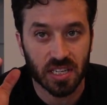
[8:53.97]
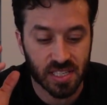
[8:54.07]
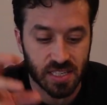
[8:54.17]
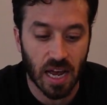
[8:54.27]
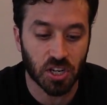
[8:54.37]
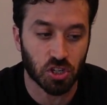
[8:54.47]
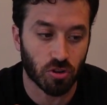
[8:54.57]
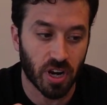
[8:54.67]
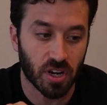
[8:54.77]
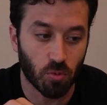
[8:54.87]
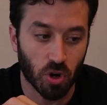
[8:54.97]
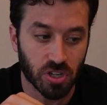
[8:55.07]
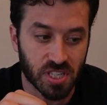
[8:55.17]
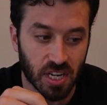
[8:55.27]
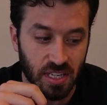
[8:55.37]
saturated where
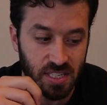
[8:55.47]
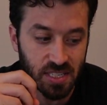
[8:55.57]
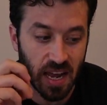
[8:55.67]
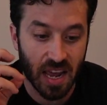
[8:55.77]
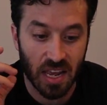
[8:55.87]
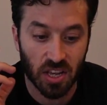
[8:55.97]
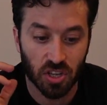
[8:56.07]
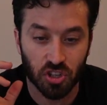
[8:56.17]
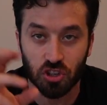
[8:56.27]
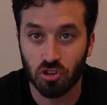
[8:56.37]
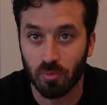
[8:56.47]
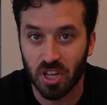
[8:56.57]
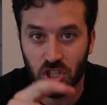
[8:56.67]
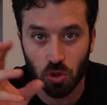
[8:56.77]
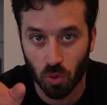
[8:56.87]
it's gonna stay
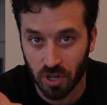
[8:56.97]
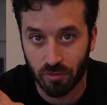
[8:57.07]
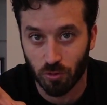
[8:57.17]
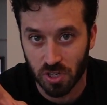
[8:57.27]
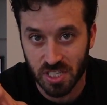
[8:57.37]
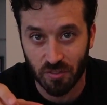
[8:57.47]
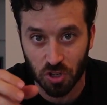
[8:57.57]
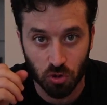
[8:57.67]
humid 24/7.